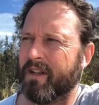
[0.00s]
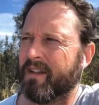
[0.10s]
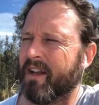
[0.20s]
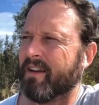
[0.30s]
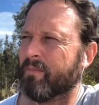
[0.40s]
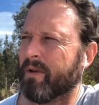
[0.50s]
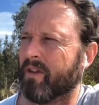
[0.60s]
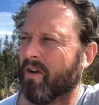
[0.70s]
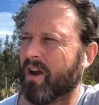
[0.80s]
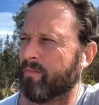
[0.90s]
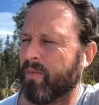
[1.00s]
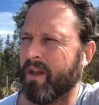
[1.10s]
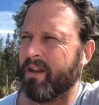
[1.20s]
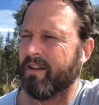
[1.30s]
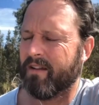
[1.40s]
Now, the underlying
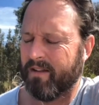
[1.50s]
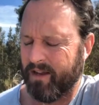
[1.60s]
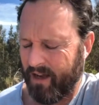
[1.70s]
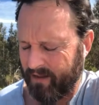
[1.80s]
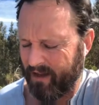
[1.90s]
pinning, the,